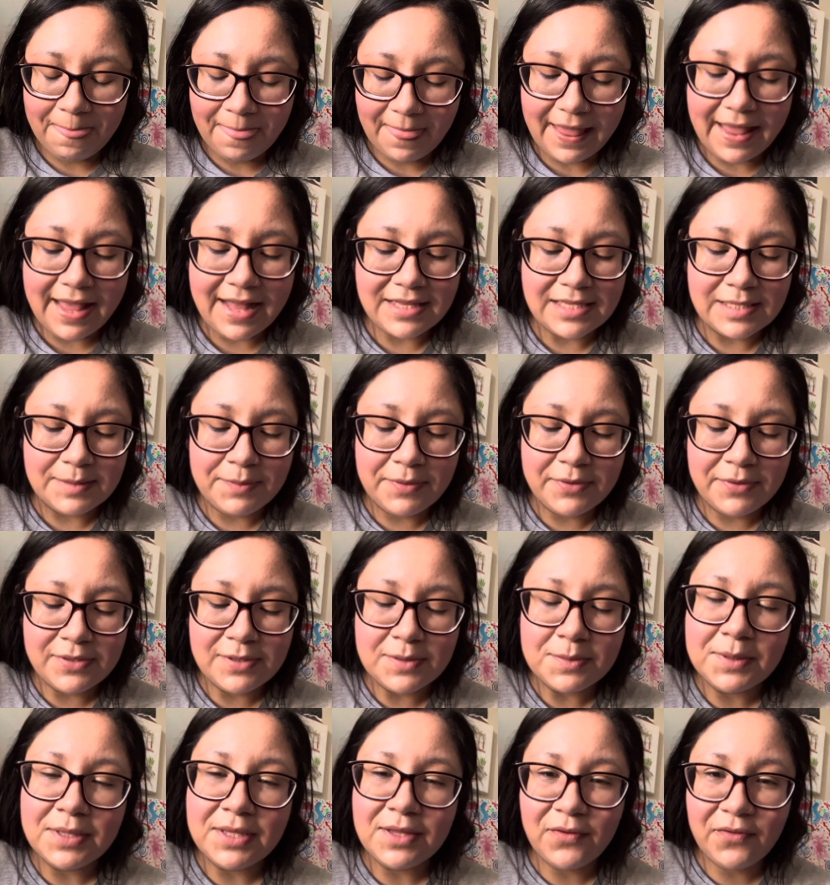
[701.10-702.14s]
and
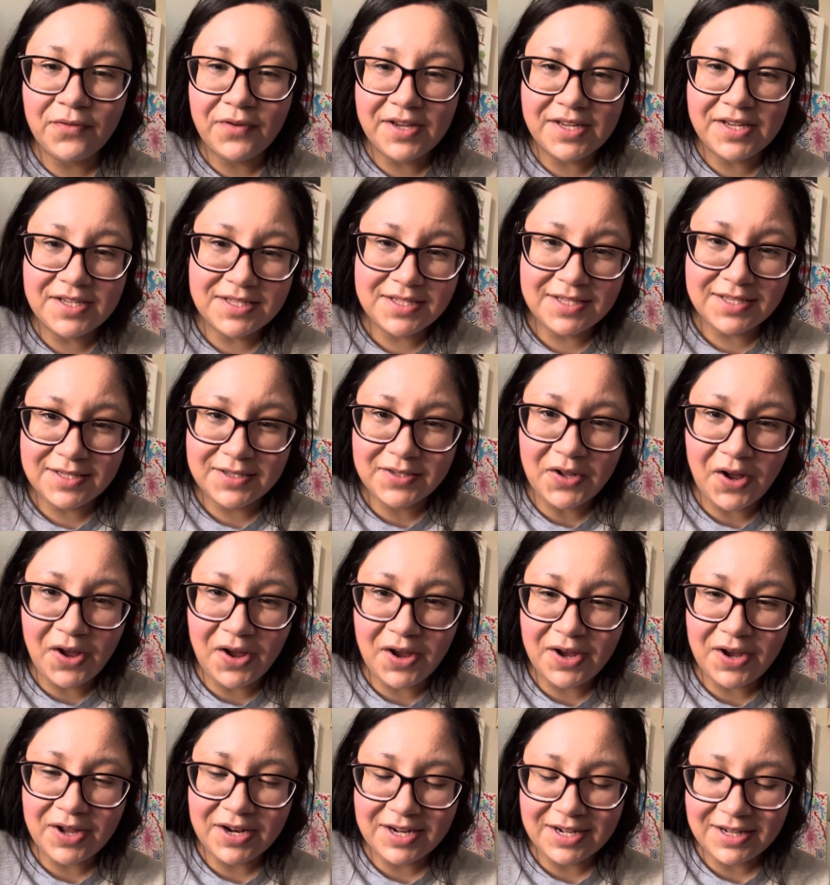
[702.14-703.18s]
supposedly the face is
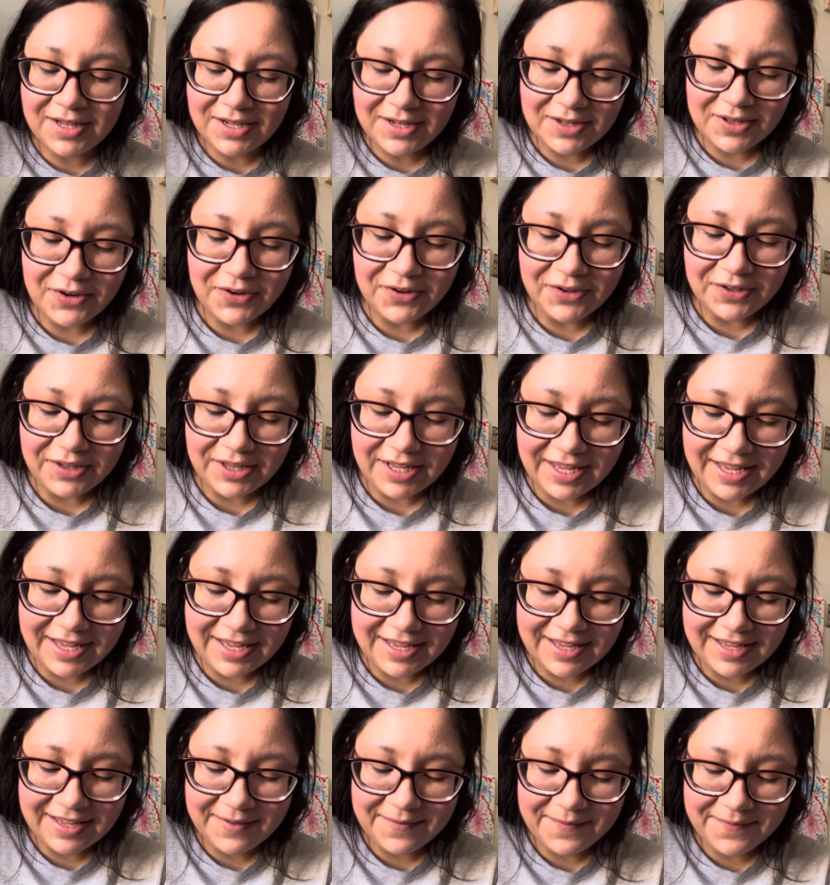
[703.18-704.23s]
God, and then they're like,
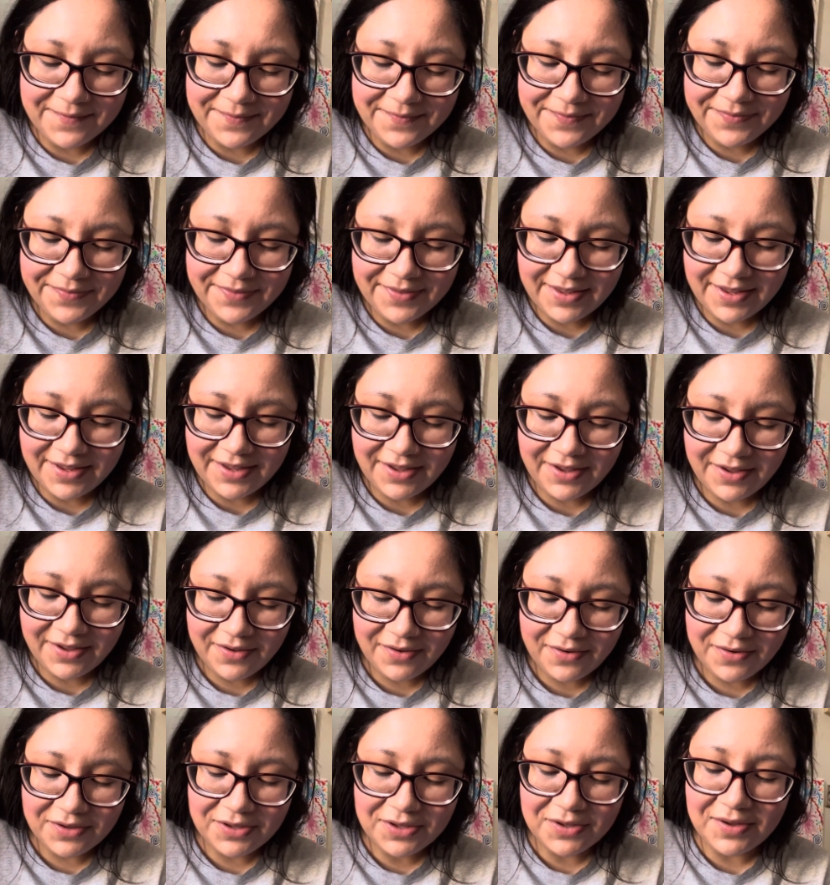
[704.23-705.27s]

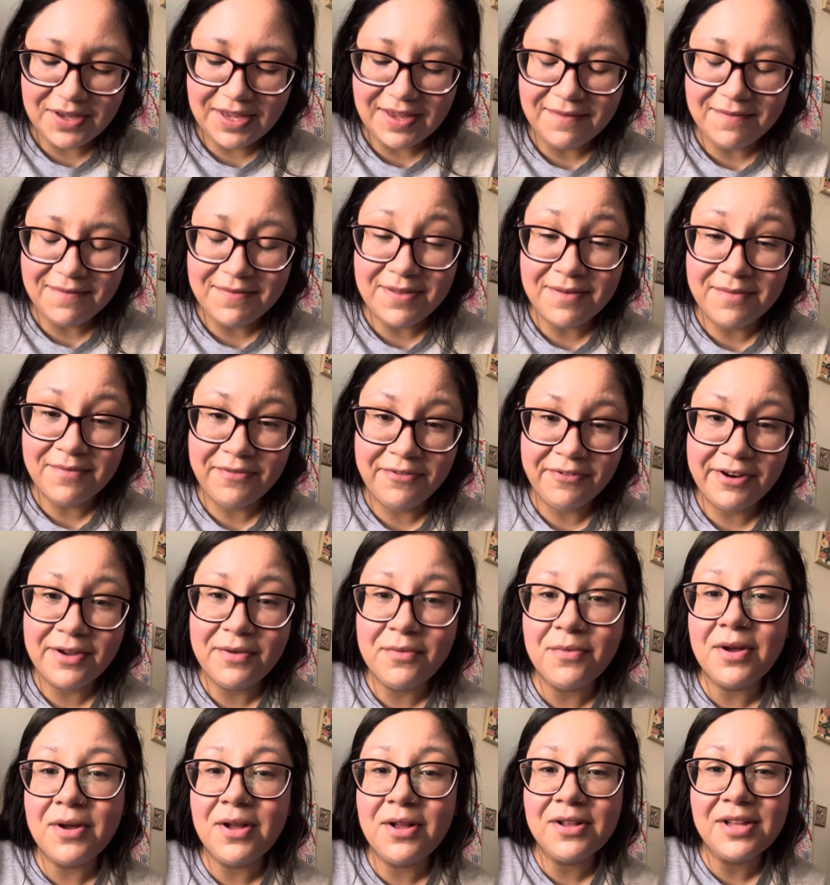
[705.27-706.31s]
oh, you give them free
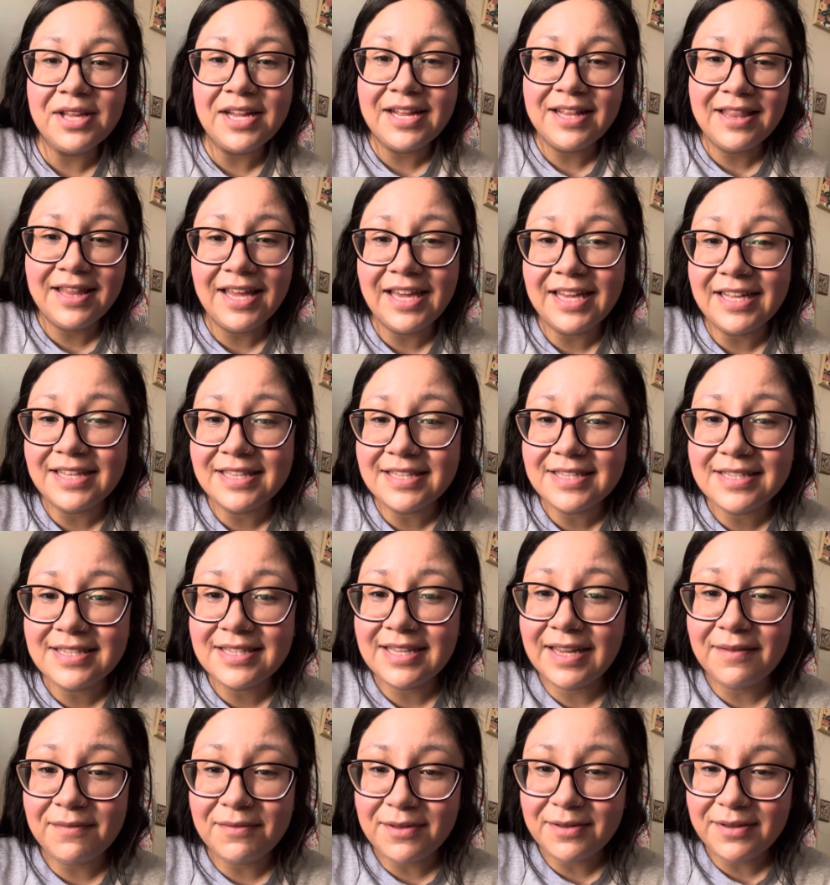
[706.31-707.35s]
will and they
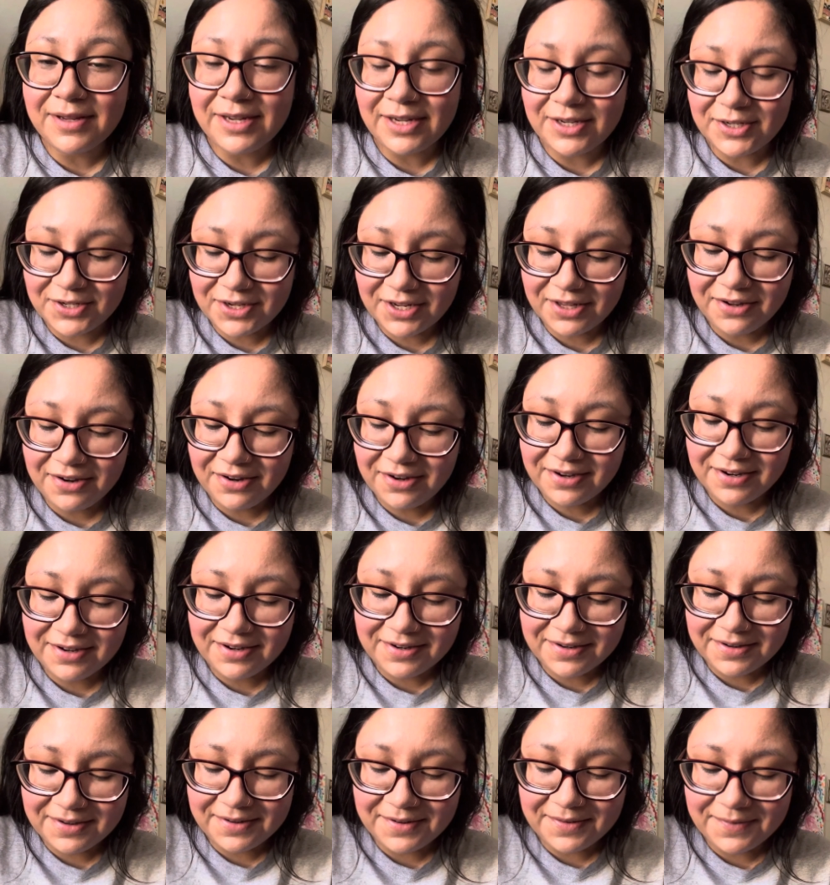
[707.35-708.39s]
enslave each other.
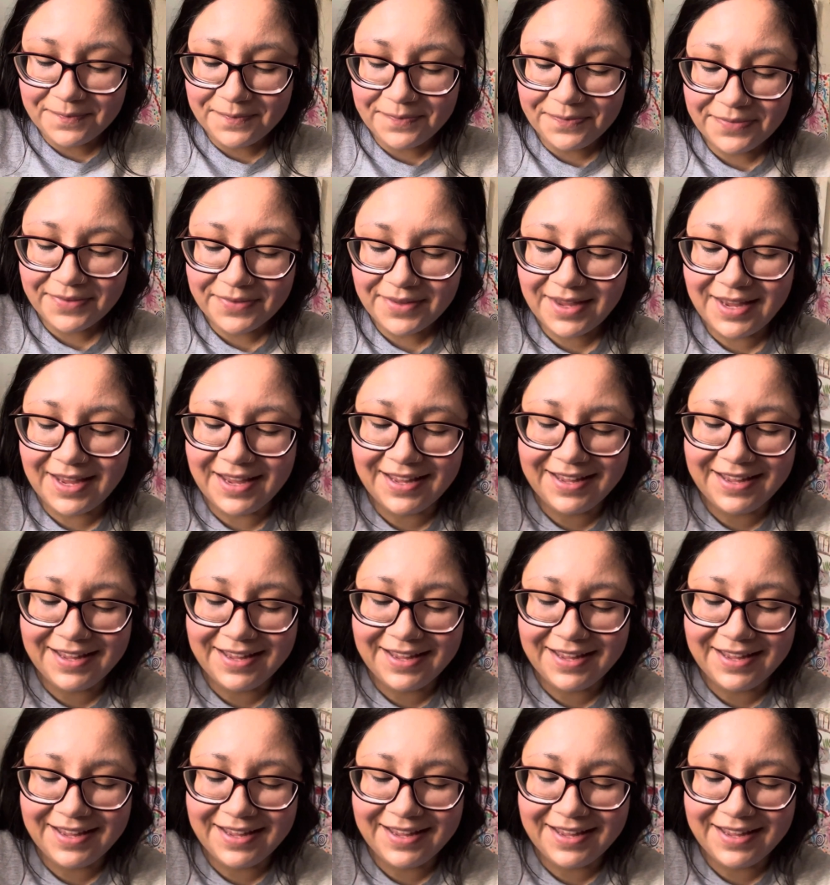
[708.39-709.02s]
It's